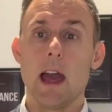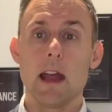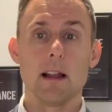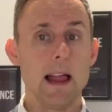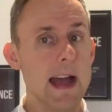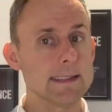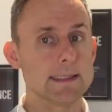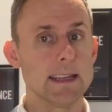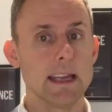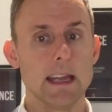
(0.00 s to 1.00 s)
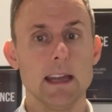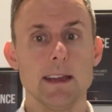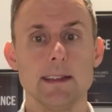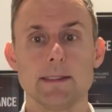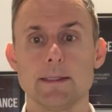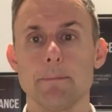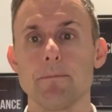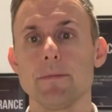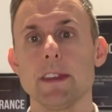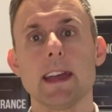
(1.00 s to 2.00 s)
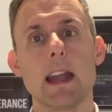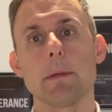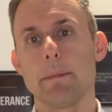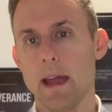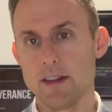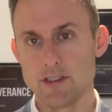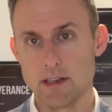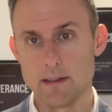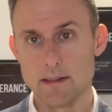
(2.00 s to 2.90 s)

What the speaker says: And the last thing is you got to be patient.